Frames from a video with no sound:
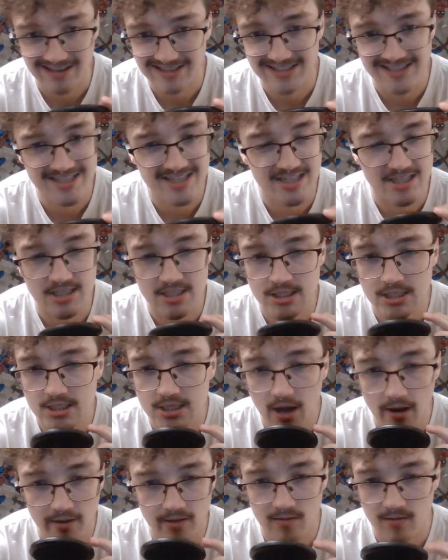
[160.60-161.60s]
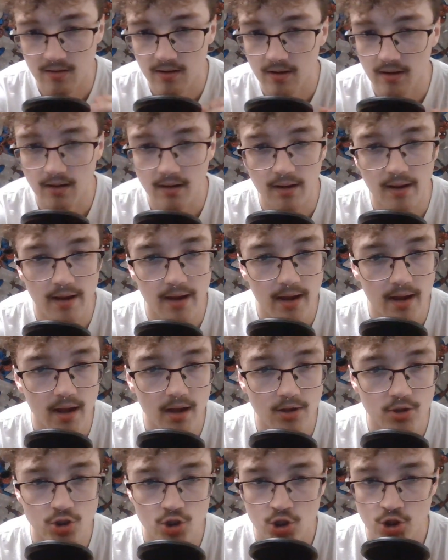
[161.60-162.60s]
disgusting
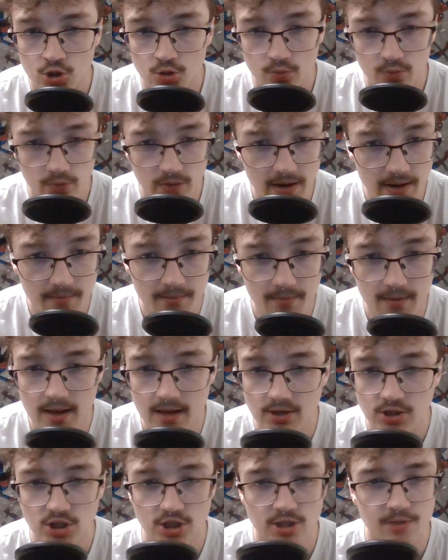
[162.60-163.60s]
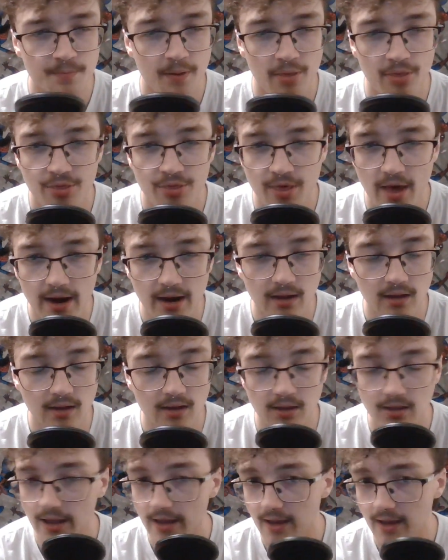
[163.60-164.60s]
treatment, just pathetic,
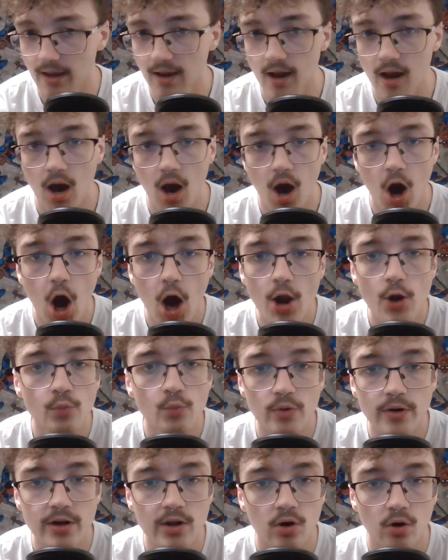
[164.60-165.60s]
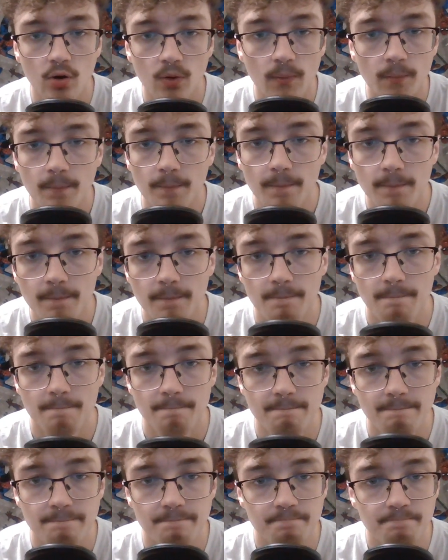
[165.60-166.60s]
unreal.
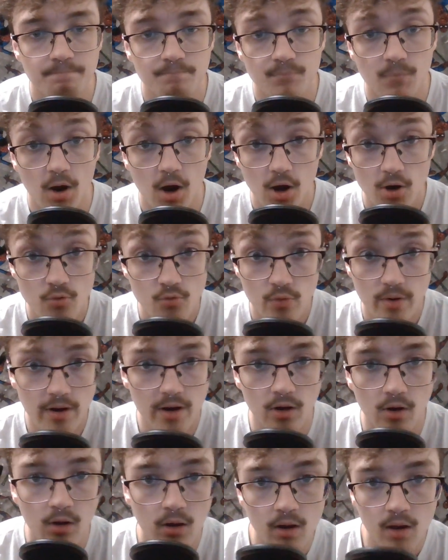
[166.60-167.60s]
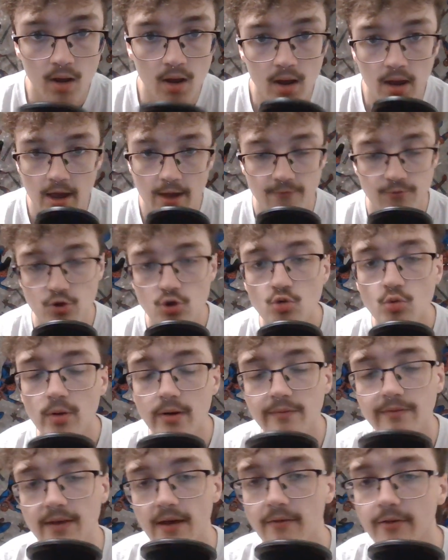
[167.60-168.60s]
Unreal. If you would
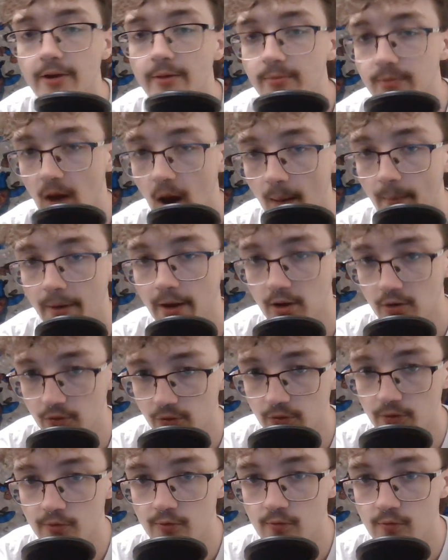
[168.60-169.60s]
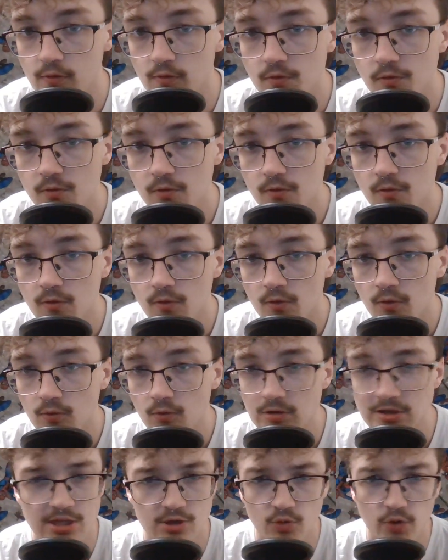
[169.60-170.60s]
have given him Dominic Cruz,
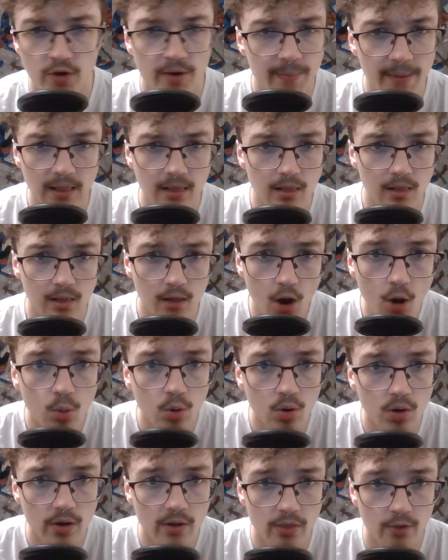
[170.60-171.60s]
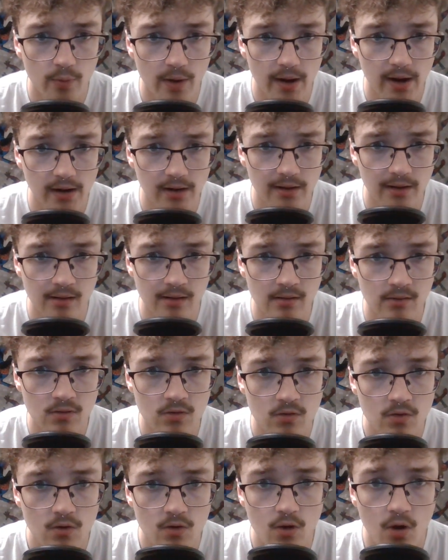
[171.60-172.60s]
which it would have been lower in the rankings,